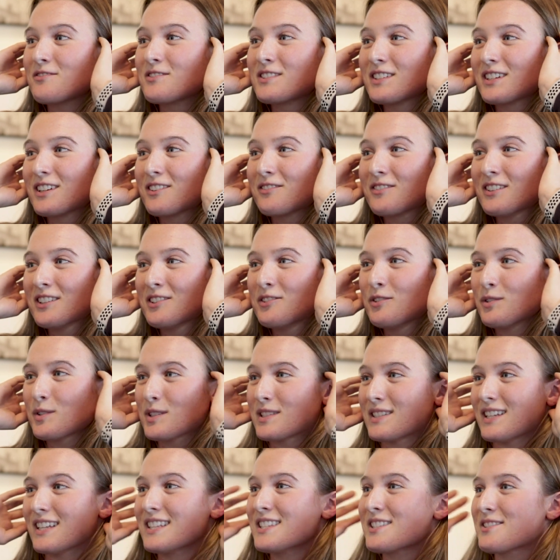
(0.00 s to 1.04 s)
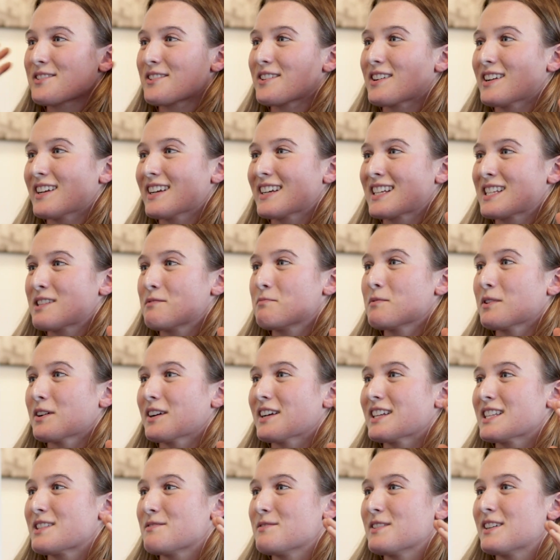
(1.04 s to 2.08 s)
It was like a really cool sensory
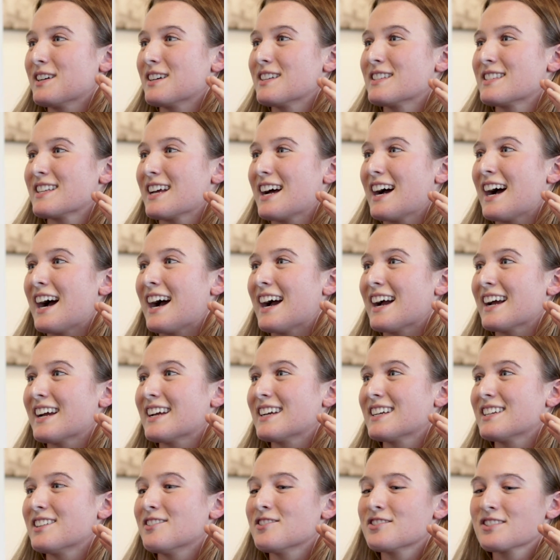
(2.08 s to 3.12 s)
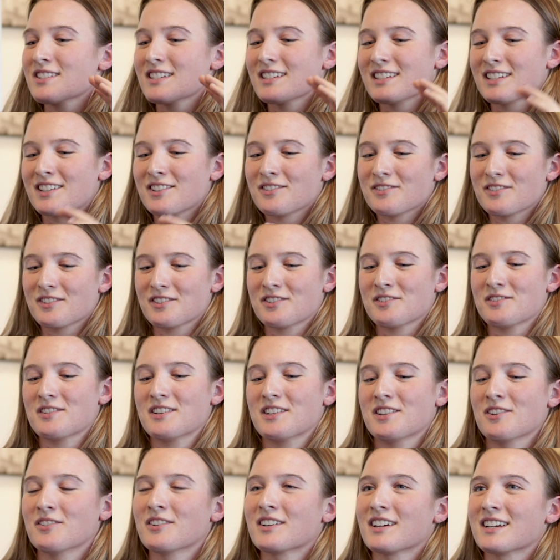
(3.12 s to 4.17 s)
experience because I usually when you're
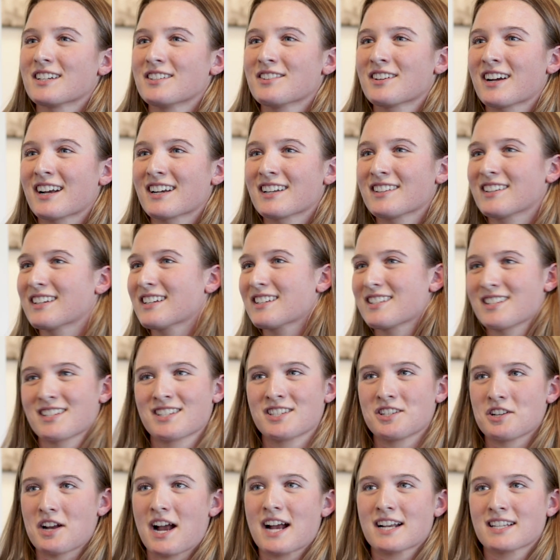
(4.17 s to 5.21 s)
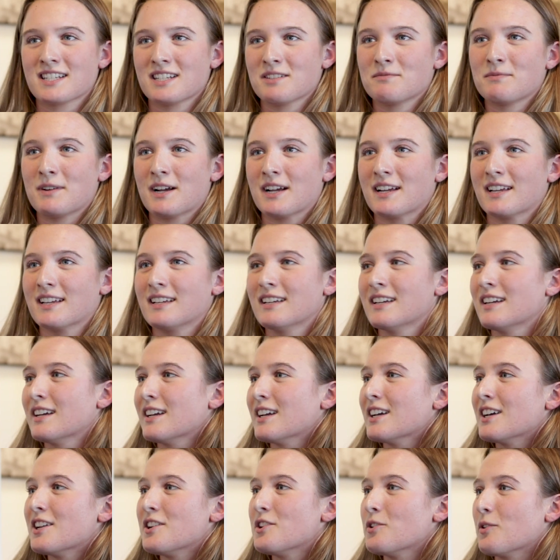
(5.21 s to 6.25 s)
doing yoga, you're kind of like distracted by
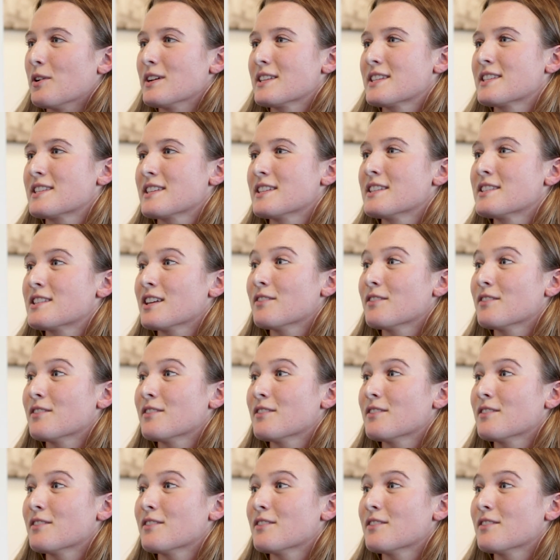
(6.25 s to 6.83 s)
noises and stuff.